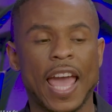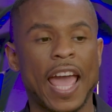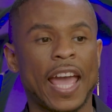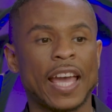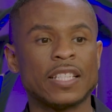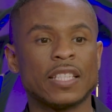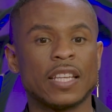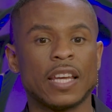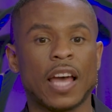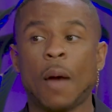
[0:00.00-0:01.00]
And
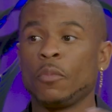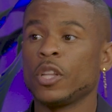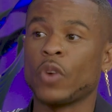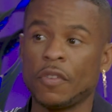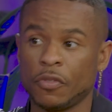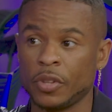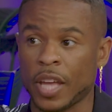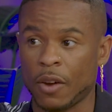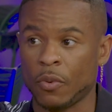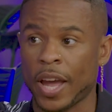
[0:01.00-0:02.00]
I'm really grateful for
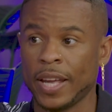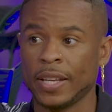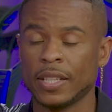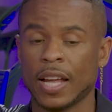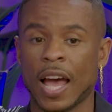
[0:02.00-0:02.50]
that, right?